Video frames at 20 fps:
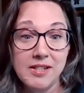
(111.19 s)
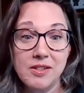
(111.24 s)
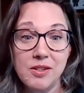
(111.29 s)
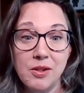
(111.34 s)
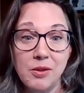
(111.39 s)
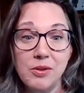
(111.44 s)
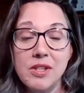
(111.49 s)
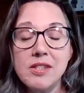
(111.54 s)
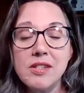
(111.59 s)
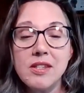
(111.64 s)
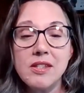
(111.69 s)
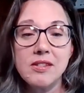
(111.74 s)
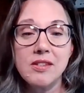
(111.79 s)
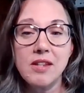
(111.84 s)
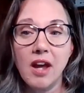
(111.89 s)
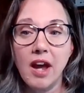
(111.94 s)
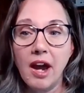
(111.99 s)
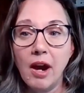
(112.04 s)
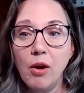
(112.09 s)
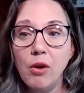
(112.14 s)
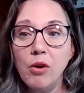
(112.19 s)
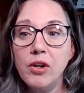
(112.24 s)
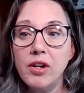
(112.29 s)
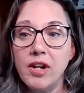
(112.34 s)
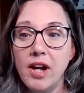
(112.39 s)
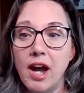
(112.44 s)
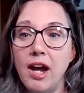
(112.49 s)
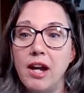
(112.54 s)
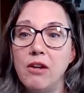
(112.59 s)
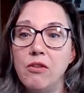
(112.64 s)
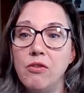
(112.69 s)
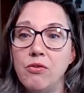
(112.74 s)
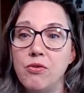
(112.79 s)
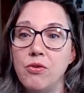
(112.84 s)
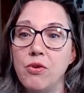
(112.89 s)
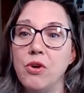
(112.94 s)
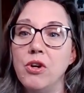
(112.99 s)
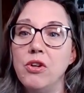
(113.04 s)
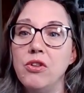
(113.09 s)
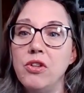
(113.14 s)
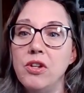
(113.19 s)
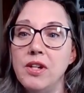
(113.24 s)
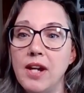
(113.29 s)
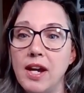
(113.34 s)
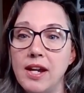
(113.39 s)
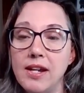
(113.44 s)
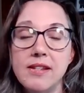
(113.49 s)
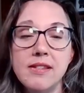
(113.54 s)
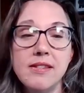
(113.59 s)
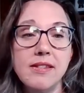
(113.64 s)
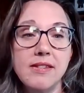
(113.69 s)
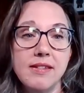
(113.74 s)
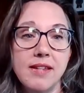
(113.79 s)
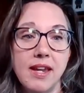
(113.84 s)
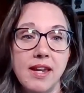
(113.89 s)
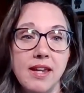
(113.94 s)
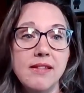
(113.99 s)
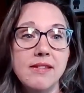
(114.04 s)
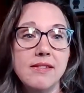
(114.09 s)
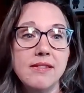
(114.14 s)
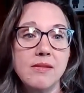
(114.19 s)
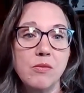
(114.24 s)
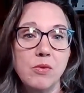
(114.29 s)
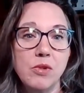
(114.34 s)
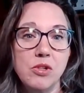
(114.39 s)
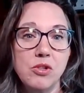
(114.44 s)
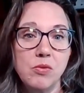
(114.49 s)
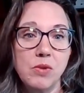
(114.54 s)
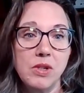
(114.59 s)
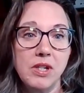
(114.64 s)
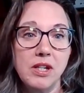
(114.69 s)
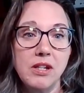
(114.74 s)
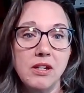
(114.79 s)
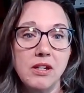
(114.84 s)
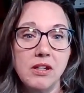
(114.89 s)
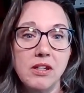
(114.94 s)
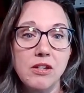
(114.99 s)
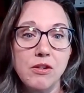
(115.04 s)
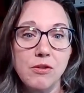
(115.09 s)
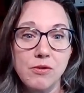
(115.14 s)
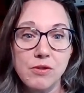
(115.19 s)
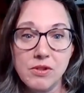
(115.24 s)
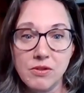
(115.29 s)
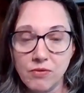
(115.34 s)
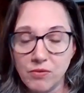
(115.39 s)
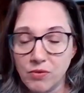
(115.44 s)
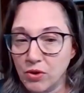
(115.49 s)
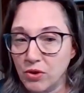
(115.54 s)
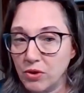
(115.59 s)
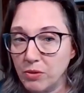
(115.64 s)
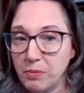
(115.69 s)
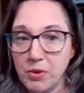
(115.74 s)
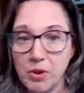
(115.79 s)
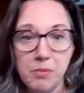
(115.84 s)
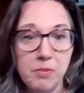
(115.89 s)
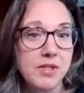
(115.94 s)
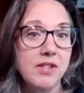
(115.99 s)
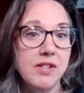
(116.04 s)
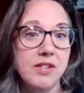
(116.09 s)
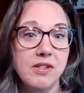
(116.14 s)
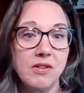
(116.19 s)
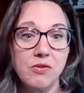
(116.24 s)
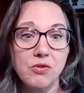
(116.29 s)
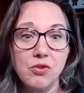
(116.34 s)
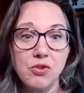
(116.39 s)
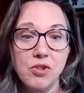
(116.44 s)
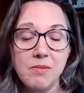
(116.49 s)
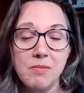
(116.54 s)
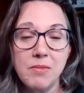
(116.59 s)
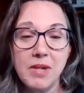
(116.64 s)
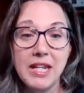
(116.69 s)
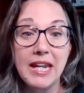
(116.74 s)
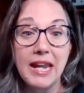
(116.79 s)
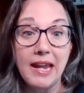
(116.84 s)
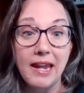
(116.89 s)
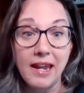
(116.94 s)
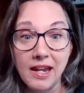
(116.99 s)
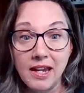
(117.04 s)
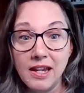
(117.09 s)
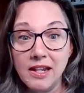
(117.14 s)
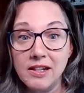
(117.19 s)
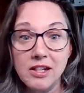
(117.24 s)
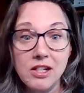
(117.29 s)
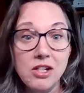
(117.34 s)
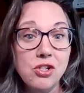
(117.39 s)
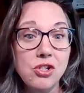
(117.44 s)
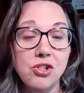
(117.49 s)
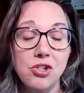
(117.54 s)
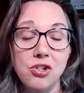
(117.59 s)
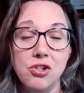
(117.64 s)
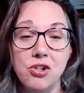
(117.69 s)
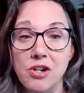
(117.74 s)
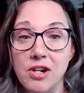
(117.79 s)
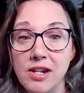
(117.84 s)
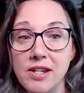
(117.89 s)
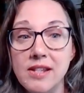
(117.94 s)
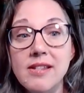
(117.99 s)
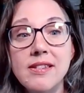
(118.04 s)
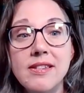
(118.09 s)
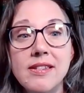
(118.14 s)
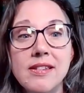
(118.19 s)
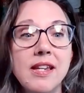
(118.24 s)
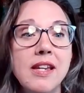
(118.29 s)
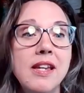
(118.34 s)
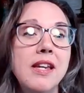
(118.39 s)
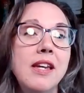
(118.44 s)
So this is our guide for the United States, which we use for the purposes of treatment and insurance.